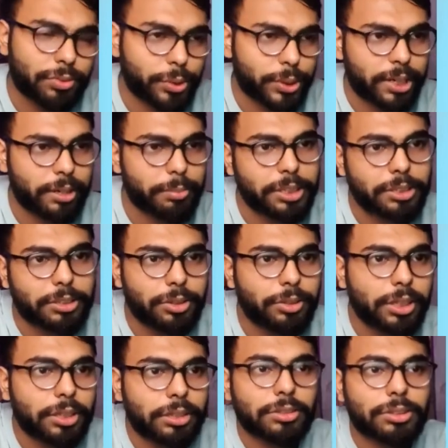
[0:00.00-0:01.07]
4K limit.
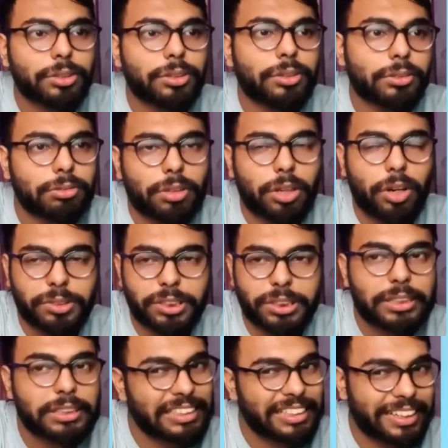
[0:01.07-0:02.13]
Okay, so
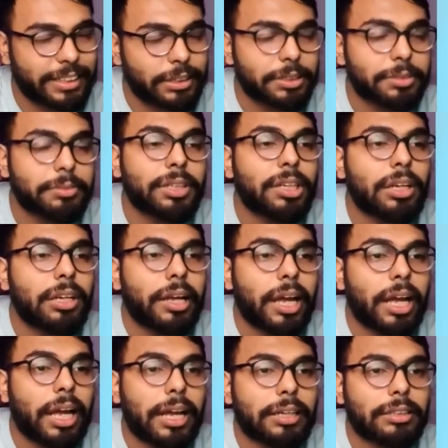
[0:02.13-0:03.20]
obviously great.
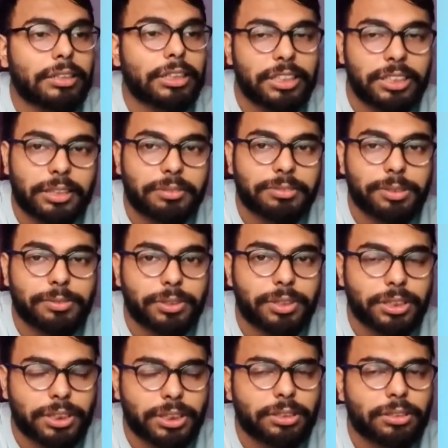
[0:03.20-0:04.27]
And in terms of
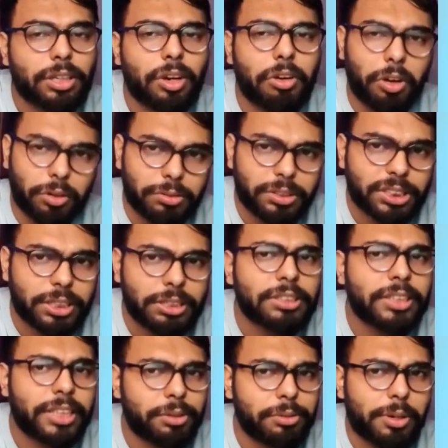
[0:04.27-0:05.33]
PNG,
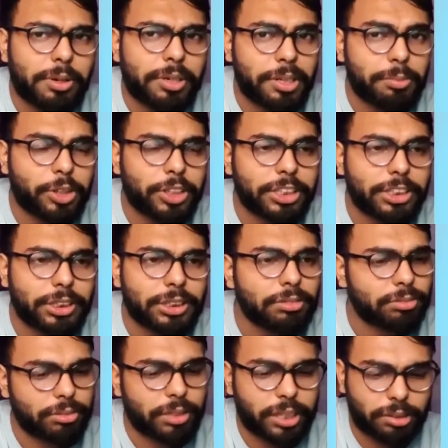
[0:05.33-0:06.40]
obviously there will be
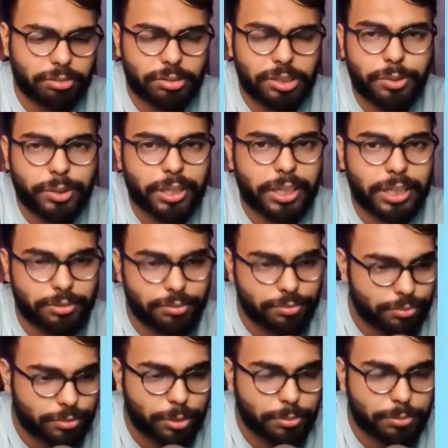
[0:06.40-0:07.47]
limitation, like you will get
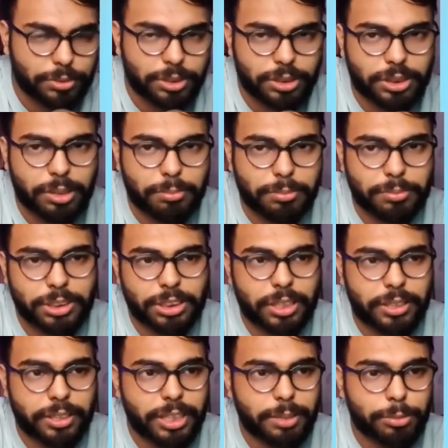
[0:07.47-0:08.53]
from some
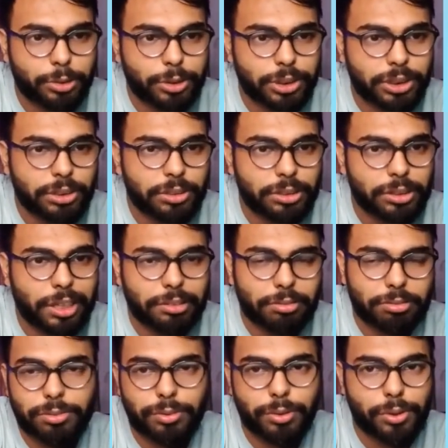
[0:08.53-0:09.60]
certain positions, like
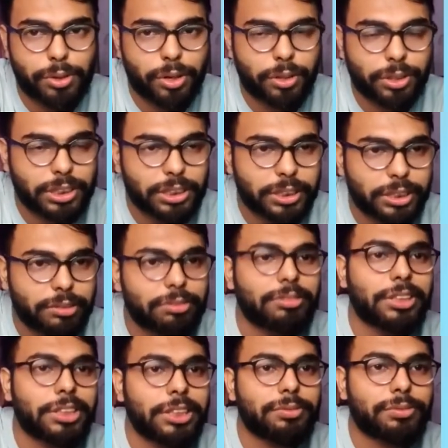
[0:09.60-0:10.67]
four or three
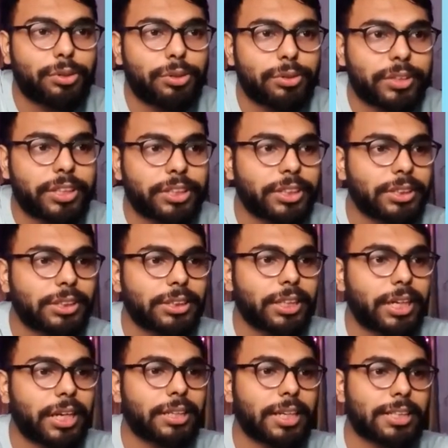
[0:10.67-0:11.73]
four
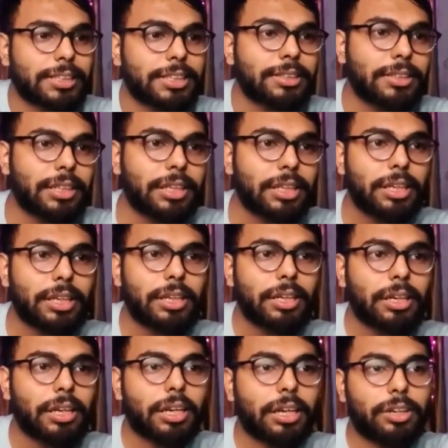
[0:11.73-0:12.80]
variants, and that's it,
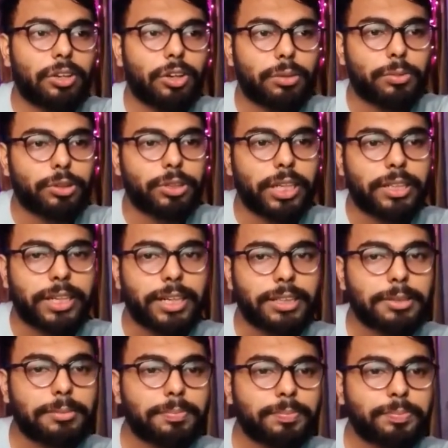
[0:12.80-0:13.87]
not more than
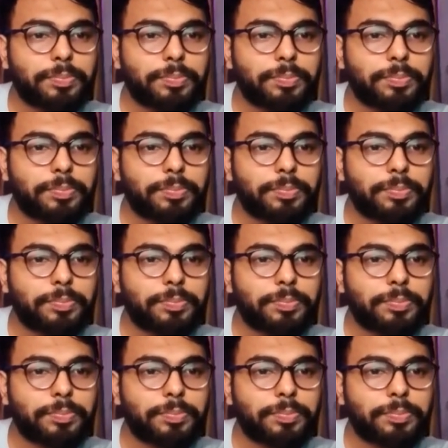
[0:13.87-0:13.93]
that.